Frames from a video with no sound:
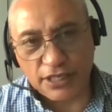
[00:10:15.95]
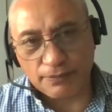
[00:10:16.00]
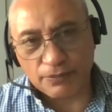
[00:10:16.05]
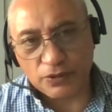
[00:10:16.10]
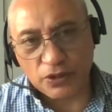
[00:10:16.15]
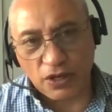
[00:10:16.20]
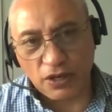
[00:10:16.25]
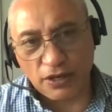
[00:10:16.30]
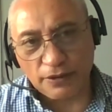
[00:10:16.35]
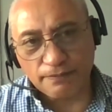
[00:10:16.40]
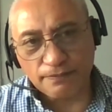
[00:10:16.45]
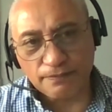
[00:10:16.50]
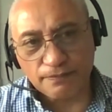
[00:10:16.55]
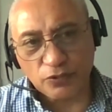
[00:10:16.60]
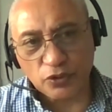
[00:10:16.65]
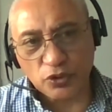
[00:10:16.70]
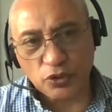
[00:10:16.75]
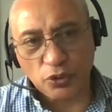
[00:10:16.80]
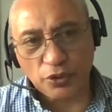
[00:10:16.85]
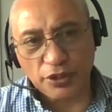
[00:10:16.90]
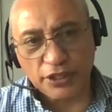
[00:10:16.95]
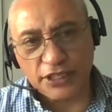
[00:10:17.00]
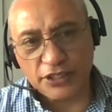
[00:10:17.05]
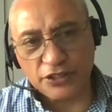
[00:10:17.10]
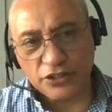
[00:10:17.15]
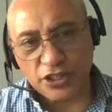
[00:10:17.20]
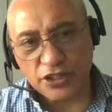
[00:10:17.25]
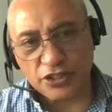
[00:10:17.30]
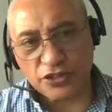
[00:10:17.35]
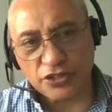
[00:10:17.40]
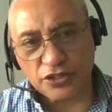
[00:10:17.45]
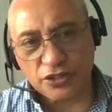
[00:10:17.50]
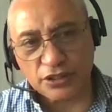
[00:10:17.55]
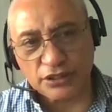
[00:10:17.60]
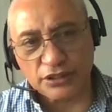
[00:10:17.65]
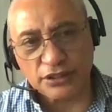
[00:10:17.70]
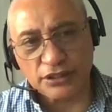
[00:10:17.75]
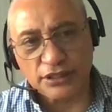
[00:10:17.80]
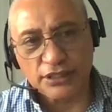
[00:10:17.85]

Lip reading: time with all the congestion